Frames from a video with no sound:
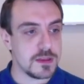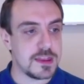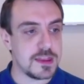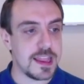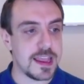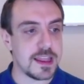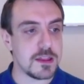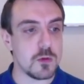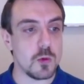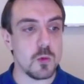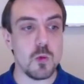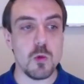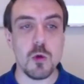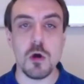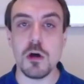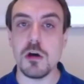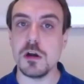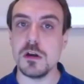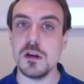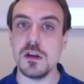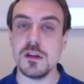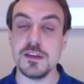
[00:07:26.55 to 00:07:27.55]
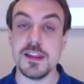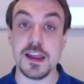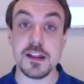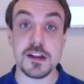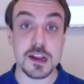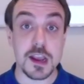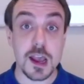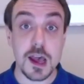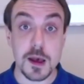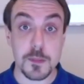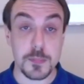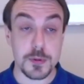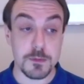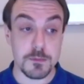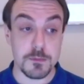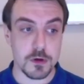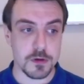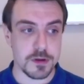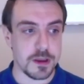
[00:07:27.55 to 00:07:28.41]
that won that cup.